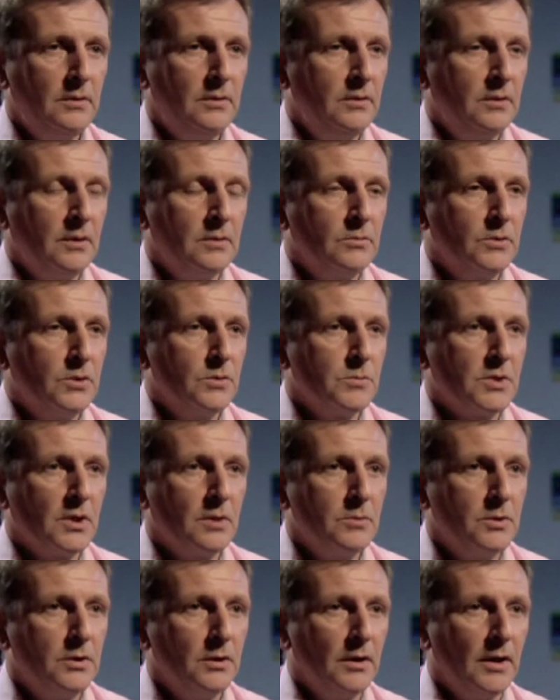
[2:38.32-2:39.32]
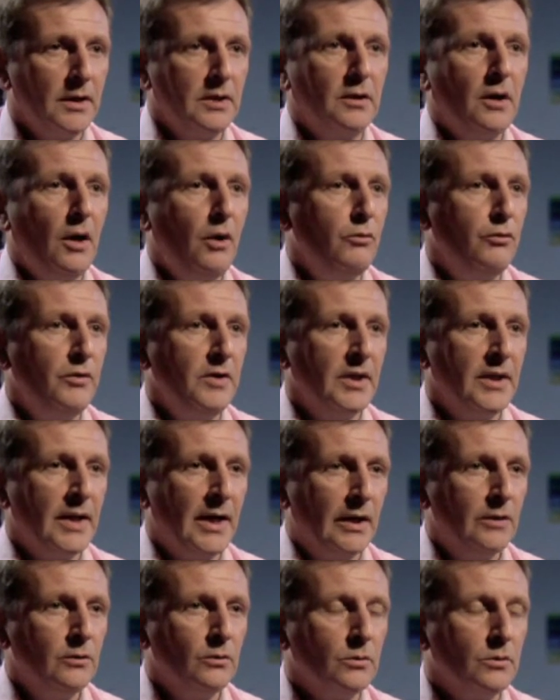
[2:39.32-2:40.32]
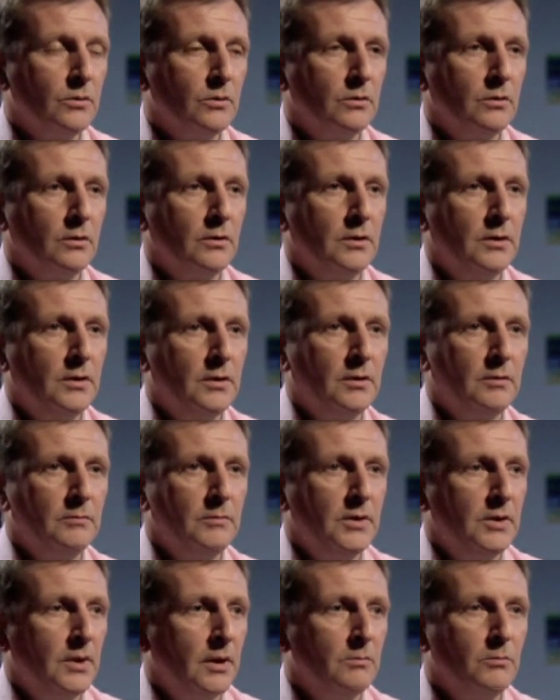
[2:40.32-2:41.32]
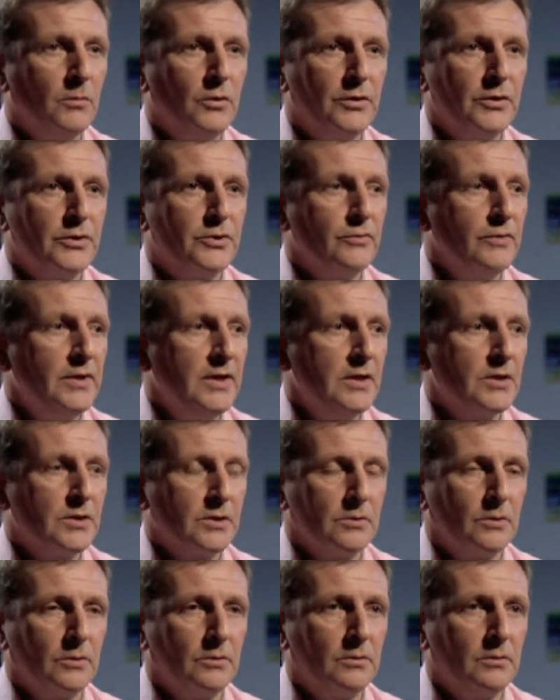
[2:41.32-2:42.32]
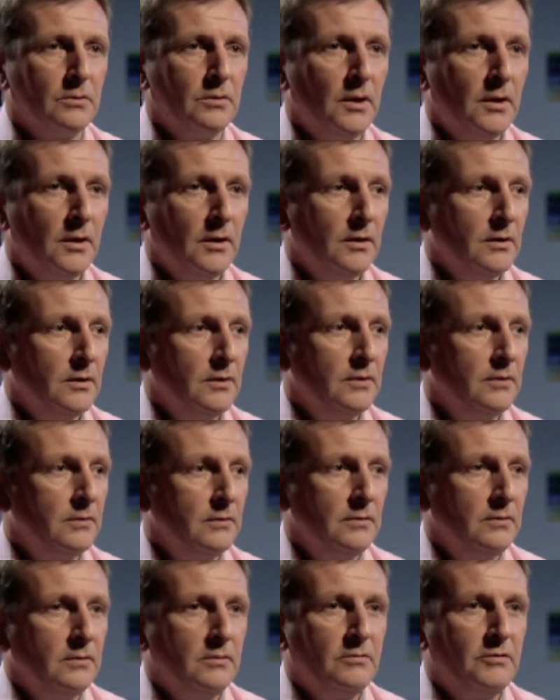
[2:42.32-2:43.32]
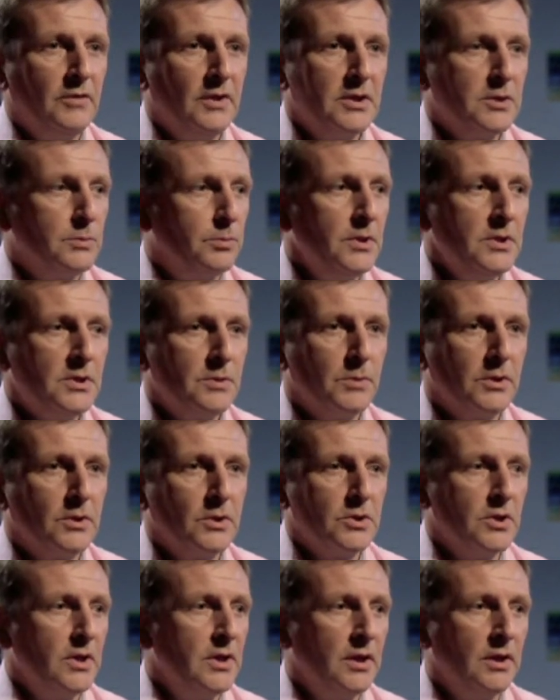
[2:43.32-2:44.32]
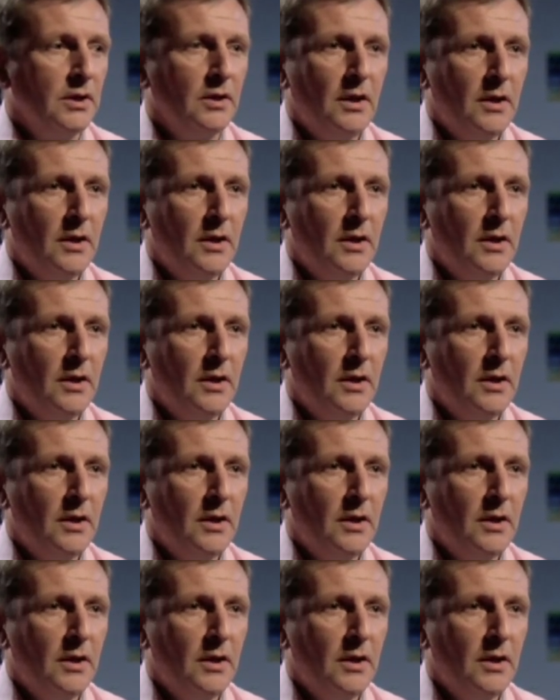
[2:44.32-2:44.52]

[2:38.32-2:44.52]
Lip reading: You know, sometimes you like Kofi Annan or, you know, Mother Teresa or the village priest because you hear